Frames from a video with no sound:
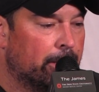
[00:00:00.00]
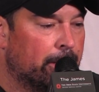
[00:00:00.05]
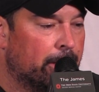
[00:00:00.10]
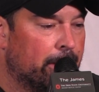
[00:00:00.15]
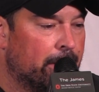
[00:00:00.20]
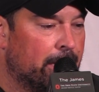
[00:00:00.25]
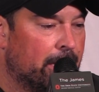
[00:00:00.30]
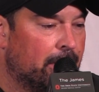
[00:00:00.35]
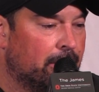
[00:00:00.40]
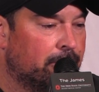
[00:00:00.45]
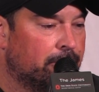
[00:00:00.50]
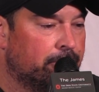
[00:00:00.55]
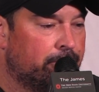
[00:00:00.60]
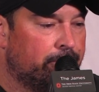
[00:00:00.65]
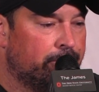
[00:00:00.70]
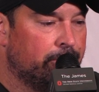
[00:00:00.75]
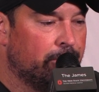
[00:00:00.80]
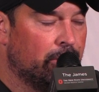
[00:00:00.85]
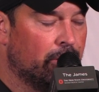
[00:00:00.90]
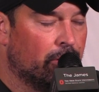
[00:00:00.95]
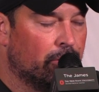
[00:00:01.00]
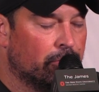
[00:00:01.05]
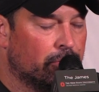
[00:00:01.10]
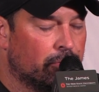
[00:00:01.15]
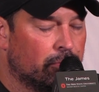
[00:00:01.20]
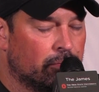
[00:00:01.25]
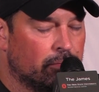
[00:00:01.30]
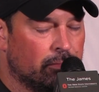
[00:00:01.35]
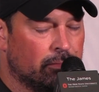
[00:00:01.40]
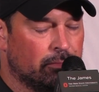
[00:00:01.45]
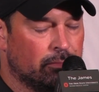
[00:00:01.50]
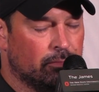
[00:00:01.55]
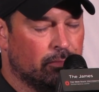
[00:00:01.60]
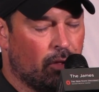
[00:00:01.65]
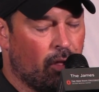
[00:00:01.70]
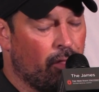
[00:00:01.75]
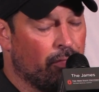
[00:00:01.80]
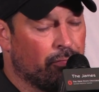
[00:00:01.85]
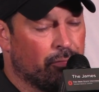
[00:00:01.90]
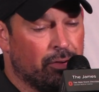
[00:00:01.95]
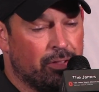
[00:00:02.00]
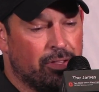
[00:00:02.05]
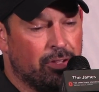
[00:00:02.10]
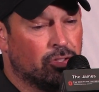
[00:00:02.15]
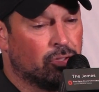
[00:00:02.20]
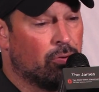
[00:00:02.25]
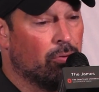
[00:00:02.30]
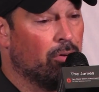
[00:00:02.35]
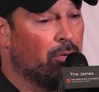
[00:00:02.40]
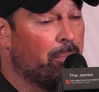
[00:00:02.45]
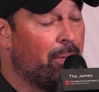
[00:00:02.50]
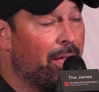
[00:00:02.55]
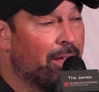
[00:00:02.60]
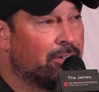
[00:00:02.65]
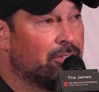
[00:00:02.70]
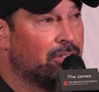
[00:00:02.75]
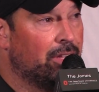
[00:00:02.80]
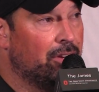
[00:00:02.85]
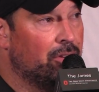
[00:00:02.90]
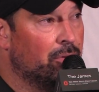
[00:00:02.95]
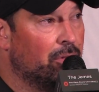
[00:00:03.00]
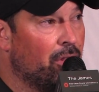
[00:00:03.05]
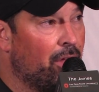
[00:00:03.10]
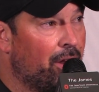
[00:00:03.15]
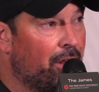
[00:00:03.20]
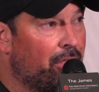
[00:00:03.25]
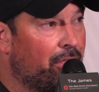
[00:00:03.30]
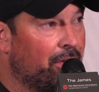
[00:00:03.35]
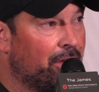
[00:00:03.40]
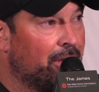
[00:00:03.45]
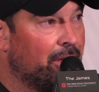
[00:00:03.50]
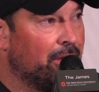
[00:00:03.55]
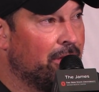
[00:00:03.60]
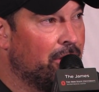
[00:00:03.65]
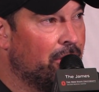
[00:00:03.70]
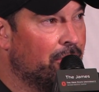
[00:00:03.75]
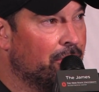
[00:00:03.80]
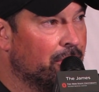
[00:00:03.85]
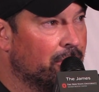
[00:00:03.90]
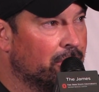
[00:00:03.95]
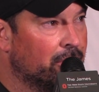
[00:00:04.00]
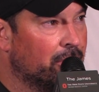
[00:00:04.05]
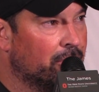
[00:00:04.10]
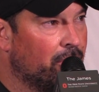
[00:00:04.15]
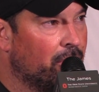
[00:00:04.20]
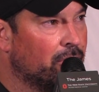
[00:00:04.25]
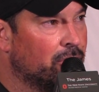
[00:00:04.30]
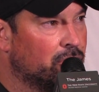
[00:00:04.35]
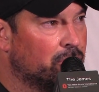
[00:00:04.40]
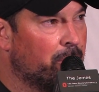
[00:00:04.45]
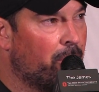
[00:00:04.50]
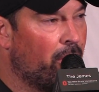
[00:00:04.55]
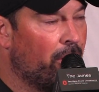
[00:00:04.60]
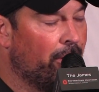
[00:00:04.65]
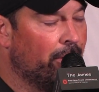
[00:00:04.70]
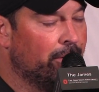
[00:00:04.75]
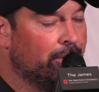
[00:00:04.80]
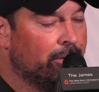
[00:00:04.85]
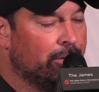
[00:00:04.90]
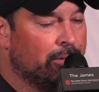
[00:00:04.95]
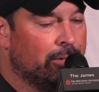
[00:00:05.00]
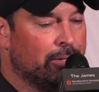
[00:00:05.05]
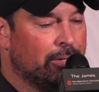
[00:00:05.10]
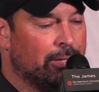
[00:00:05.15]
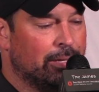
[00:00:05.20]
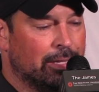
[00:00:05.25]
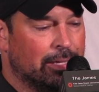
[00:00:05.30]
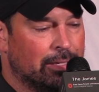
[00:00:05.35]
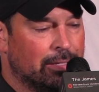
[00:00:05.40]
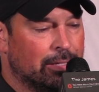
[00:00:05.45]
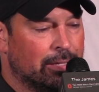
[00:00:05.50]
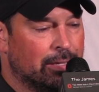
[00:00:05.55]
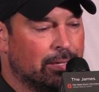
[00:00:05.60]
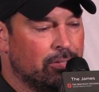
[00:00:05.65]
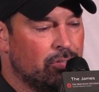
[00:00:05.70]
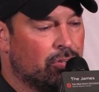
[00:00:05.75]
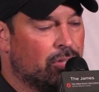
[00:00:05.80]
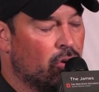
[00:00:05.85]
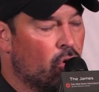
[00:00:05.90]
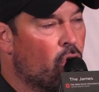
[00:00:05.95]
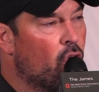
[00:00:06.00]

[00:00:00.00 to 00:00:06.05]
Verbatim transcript: uh, and you know, all three of these quarterbacks, they do a lot of thinking. You know, they're they're very smart, and uh, you can